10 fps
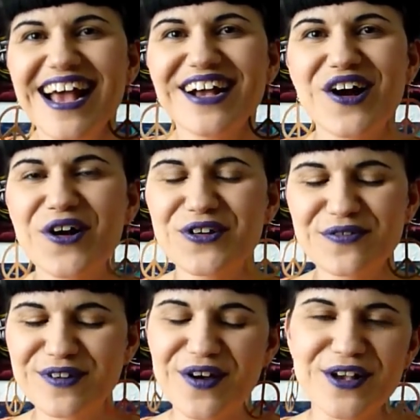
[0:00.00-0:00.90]
kind
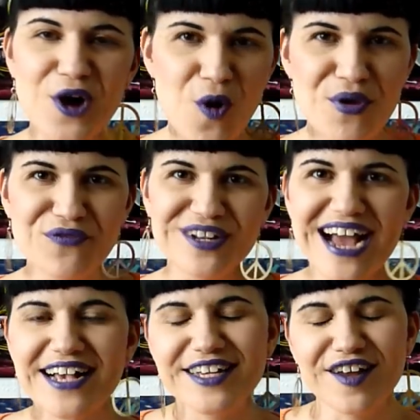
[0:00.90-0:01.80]
of like common
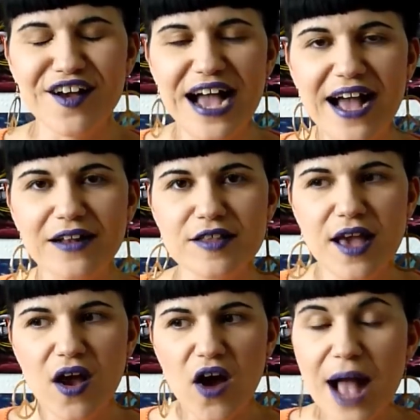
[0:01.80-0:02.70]
vernacular, and
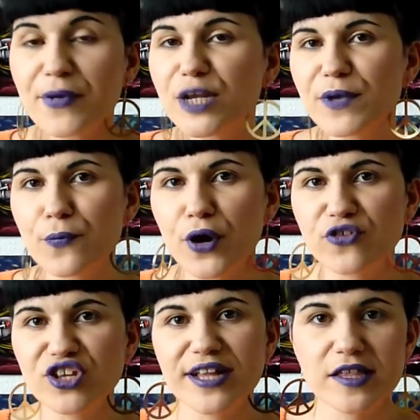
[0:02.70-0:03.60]
I am going to be
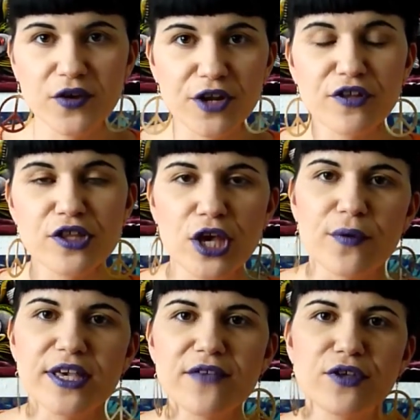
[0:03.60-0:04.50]
approaching that side of it too
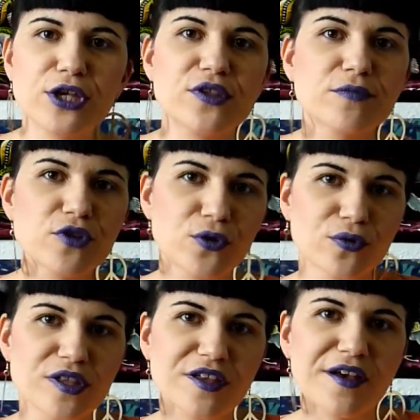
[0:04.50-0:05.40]
and giving you some
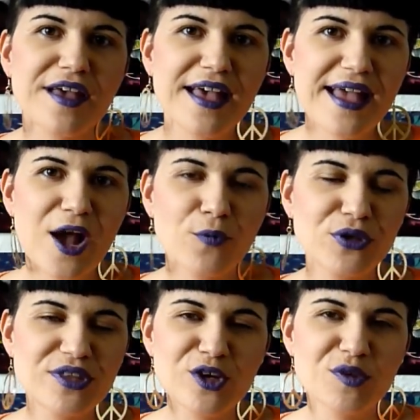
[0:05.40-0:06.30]
tools to help
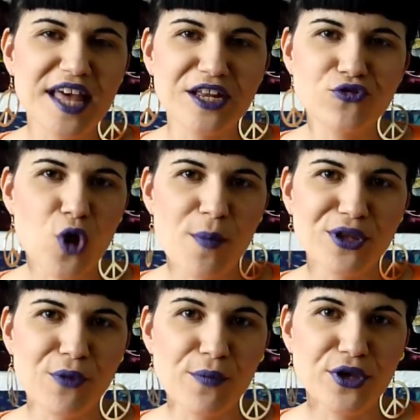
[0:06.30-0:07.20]
you deal with any drama
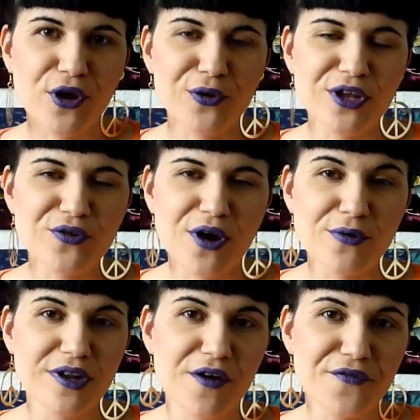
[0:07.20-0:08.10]
that might be going on in your
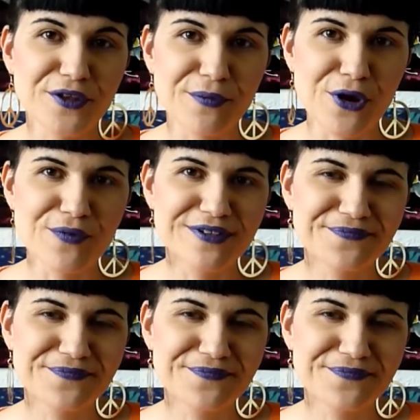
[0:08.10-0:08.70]
own life at the moment.